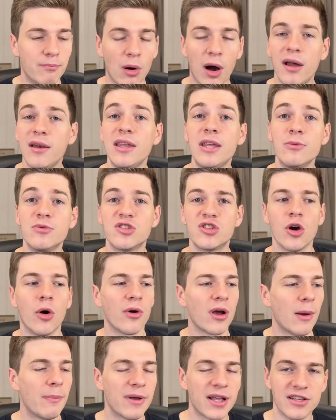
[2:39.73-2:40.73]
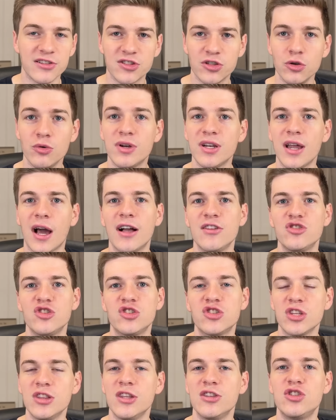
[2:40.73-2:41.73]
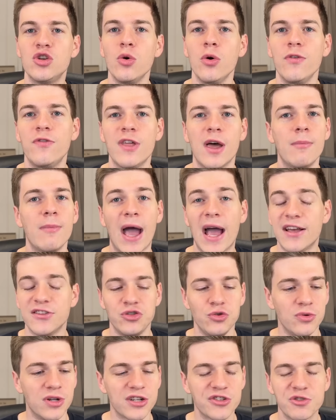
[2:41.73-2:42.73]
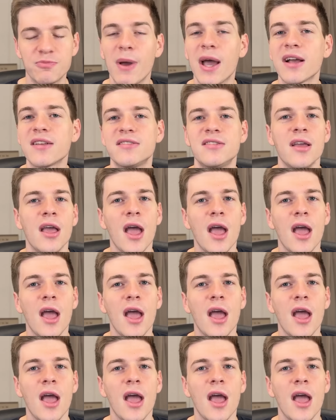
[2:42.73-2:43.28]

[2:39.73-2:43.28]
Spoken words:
But he was going up against Luka Doncic, and the two of them, as you'd expect,